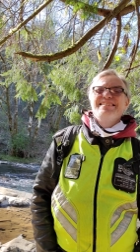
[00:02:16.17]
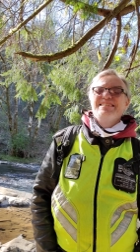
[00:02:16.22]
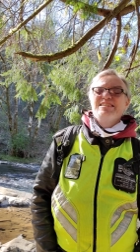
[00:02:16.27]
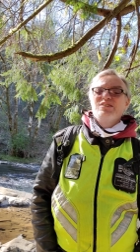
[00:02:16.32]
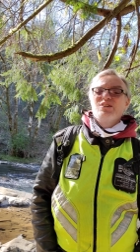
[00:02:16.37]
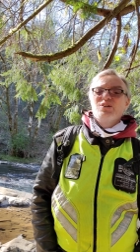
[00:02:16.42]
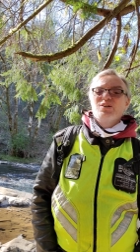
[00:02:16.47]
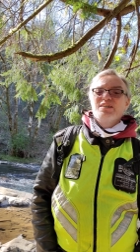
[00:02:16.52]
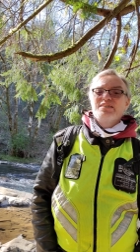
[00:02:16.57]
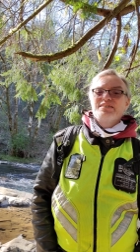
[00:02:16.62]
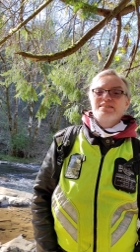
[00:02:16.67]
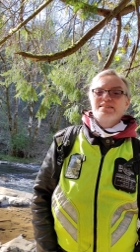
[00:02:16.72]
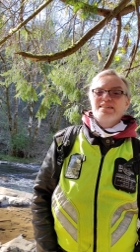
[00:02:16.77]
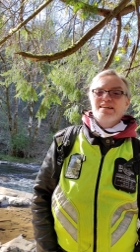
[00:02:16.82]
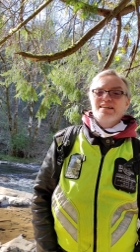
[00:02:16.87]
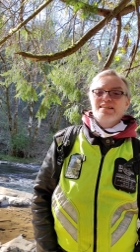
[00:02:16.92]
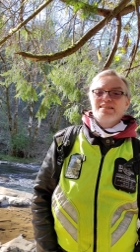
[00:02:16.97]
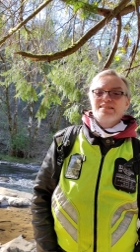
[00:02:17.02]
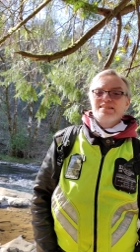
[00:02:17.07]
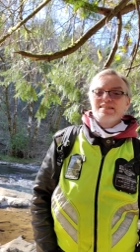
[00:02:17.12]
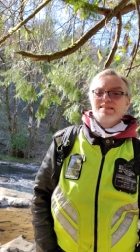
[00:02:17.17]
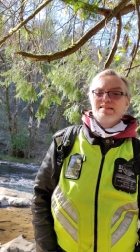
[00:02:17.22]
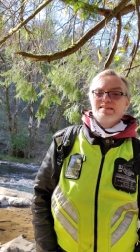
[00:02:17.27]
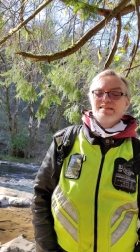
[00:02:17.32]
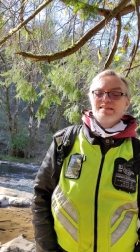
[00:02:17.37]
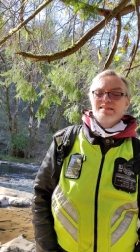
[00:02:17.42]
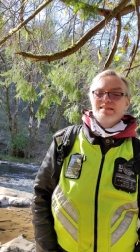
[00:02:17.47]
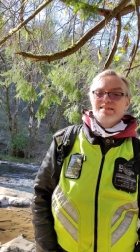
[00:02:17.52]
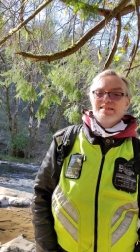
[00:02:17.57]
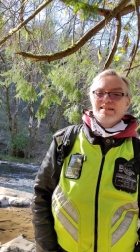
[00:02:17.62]
you know, I, I,
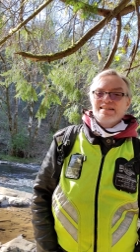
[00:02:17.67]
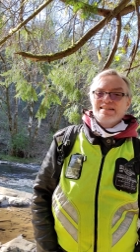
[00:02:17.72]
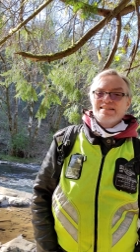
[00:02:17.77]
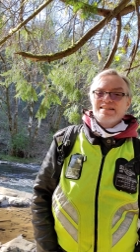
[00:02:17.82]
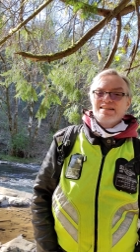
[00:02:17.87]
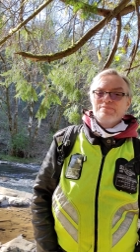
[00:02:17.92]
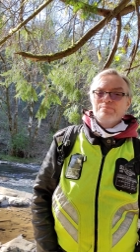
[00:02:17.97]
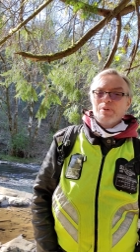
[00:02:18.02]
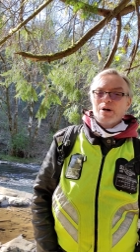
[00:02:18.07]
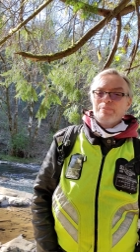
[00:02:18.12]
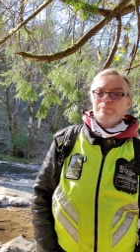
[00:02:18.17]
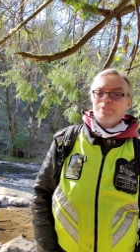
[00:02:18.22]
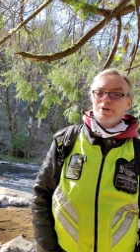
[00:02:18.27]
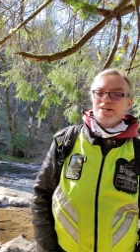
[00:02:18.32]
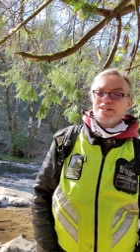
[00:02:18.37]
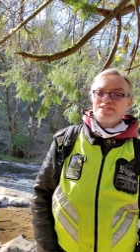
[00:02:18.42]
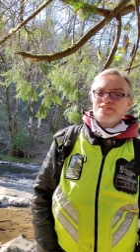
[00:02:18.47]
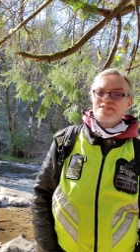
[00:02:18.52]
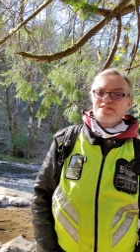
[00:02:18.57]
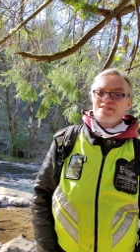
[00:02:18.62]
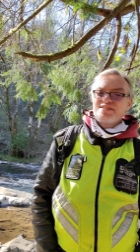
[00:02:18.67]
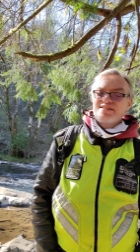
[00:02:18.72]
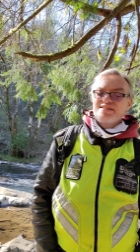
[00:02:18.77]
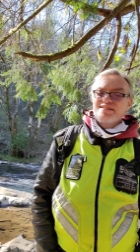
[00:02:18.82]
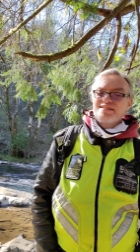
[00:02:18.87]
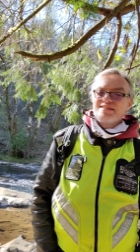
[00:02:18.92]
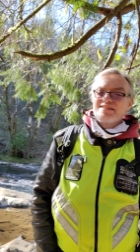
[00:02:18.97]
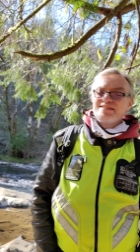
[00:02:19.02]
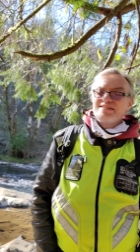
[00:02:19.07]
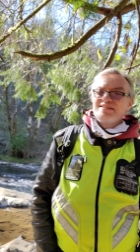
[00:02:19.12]
I, did my best to,
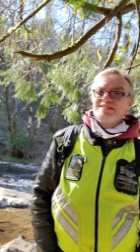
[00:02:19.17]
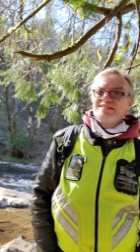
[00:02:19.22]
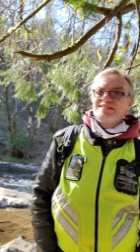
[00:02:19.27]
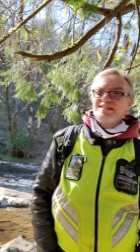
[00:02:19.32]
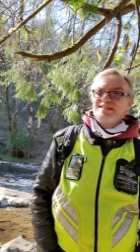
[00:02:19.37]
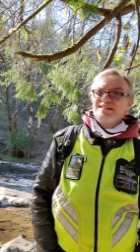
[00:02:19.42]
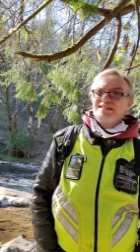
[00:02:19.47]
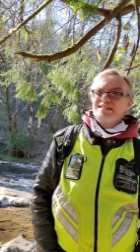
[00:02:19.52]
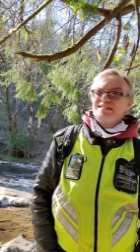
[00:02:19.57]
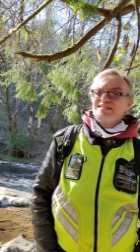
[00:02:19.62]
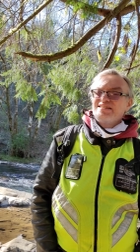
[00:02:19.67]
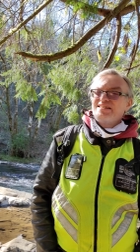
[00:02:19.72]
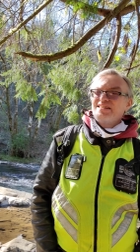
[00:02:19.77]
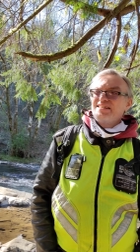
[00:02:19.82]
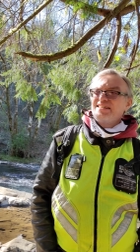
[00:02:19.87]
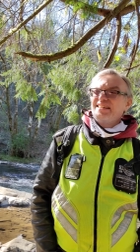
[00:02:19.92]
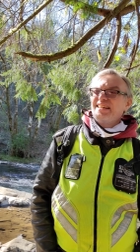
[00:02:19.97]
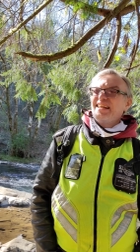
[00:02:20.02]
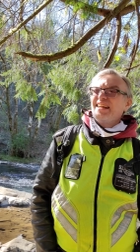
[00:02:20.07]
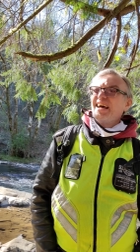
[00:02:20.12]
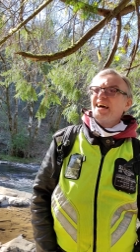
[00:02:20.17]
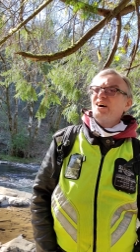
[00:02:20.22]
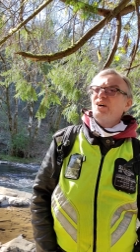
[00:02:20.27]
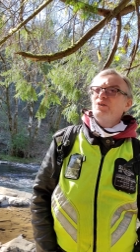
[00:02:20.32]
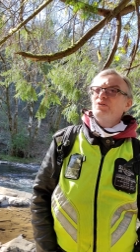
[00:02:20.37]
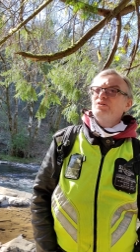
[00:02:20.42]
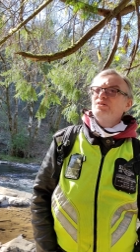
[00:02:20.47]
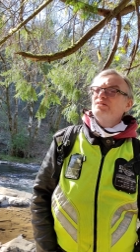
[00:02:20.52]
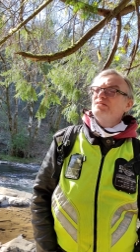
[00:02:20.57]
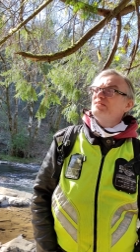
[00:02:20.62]
to get
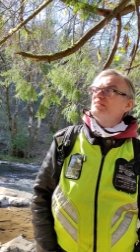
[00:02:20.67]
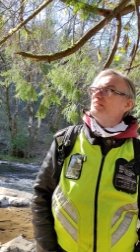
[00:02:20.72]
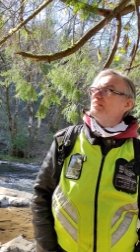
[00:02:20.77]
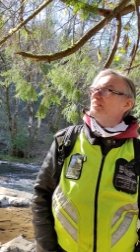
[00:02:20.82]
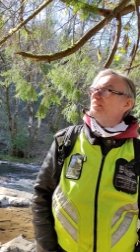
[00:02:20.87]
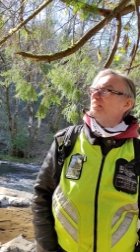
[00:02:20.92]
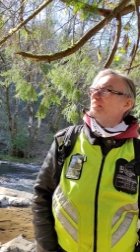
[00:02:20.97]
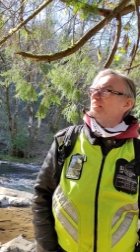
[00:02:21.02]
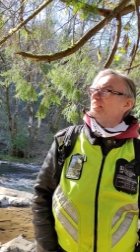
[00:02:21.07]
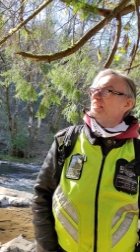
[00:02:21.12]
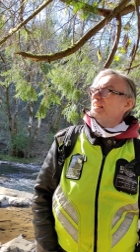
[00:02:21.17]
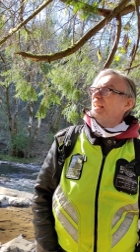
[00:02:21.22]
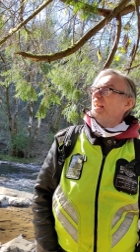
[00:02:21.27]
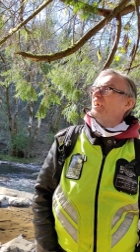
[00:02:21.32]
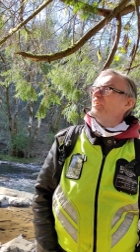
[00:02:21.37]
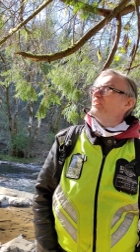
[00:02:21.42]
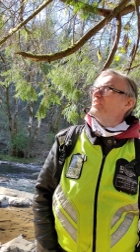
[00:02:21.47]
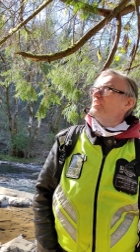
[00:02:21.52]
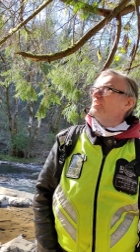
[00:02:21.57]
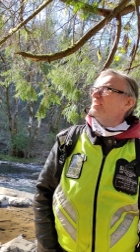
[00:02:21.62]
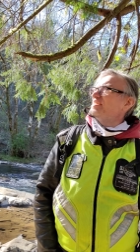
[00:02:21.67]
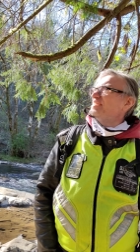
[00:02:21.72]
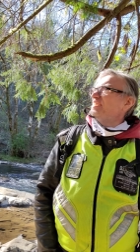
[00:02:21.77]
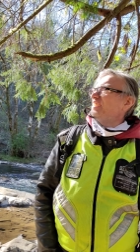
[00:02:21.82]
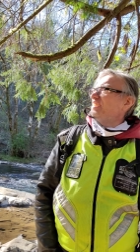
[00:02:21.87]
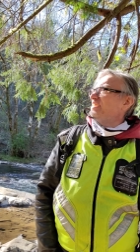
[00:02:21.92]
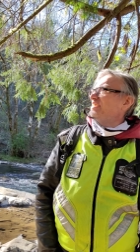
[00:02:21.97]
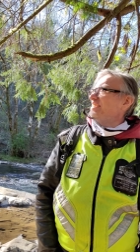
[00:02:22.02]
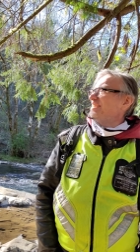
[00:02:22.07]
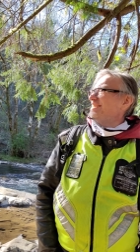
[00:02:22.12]
out, get out in the
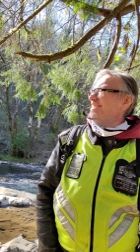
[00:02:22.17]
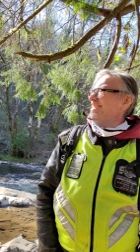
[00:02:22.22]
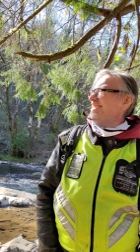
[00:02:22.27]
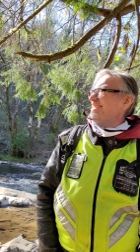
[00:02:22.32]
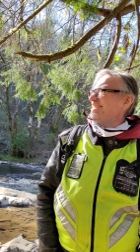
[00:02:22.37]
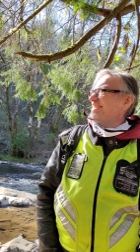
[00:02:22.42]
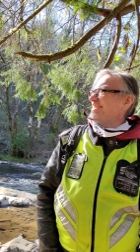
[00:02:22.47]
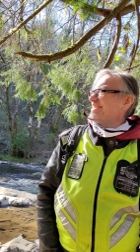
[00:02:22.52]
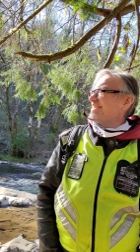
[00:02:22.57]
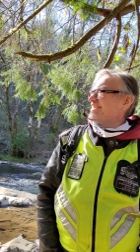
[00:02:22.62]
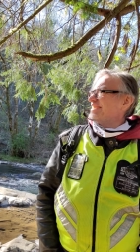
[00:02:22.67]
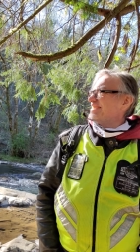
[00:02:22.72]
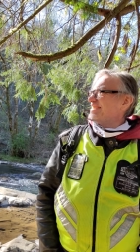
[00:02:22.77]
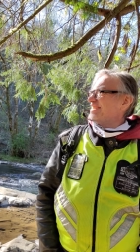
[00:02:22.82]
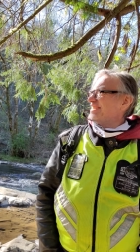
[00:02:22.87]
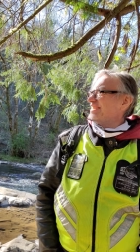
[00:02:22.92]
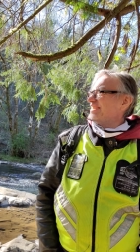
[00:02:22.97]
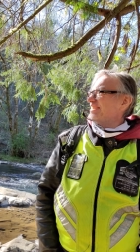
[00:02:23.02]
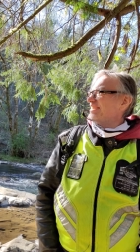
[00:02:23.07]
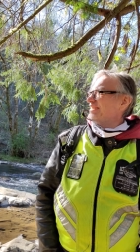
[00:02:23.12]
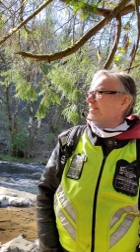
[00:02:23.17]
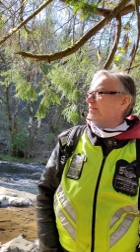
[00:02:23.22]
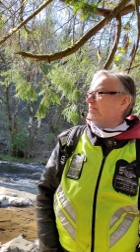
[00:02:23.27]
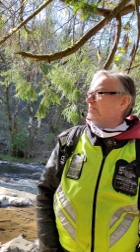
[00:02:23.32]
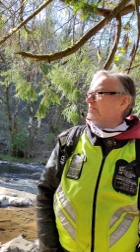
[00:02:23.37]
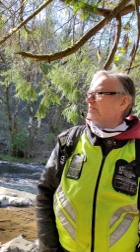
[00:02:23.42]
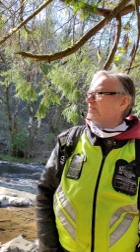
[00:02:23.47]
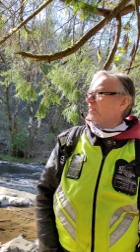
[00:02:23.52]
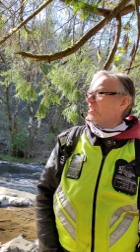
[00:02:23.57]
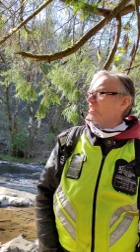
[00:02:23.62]
sun today, and
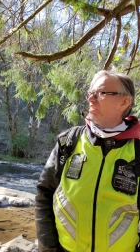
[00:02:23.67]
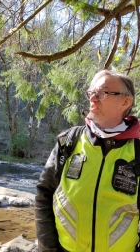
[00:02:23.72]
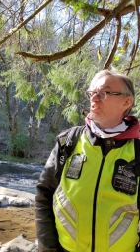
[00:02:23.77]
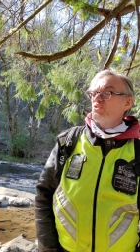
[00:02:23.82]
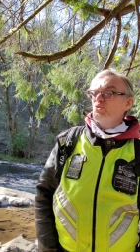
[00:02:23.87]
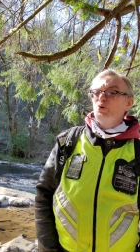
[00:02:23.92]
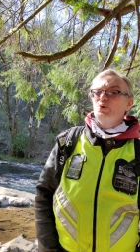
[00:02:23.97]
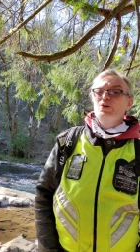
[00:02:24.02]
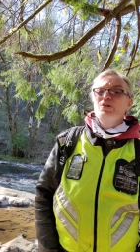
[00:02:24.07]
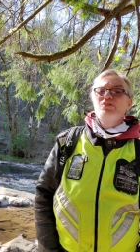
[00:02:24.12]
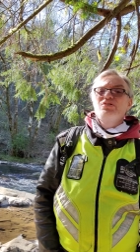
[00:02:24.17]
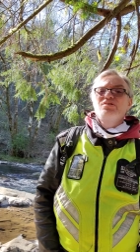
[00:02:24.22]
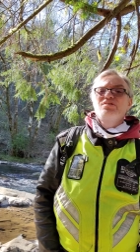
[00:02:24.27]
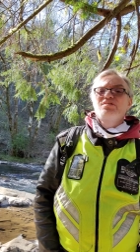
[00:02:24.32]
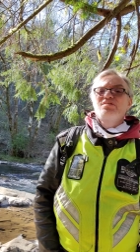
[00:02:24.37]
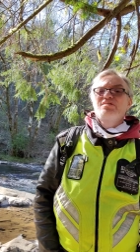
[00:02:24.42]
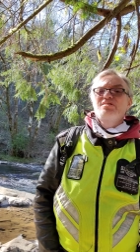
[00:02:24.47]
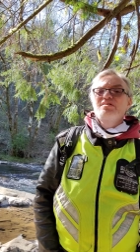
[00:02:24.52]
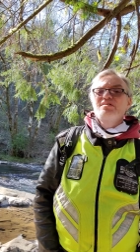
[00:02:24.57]
enjoy this